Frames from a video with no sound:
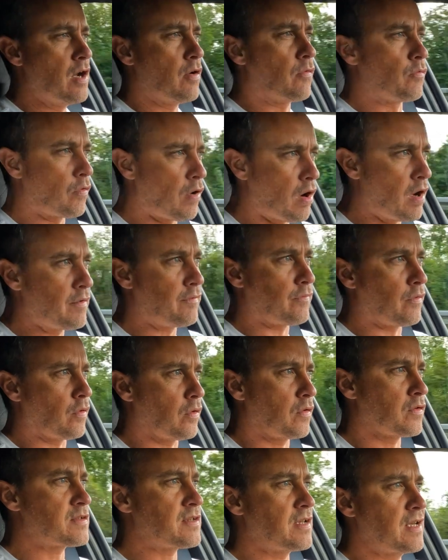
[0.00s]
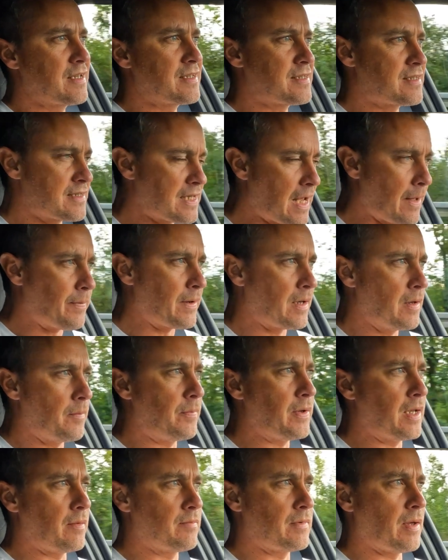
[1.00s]
rivals snapping at
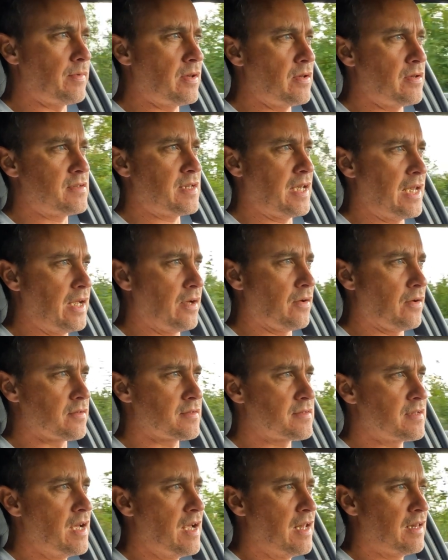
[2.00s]
BMW's heels,